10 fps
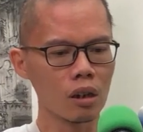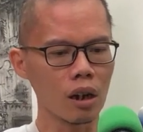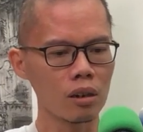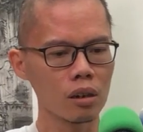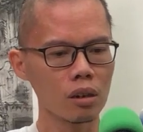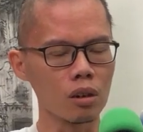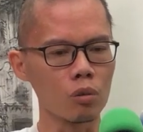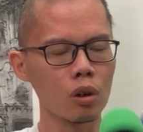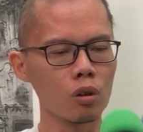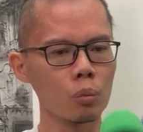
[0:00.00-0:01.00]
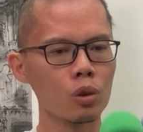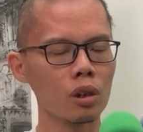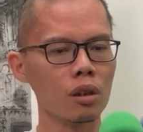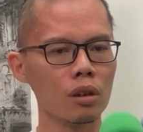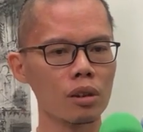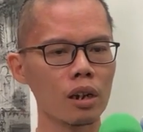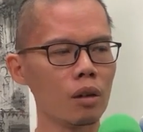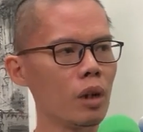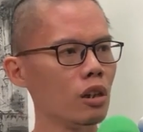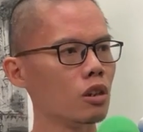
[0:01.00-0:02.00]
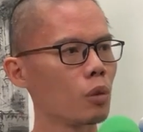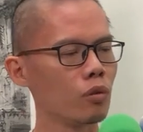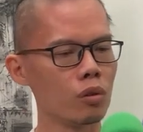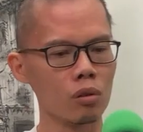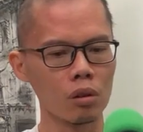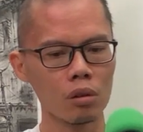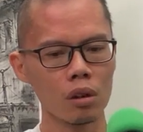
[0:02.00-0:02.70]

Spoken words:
Either you want to put it inside a balanced portfolio,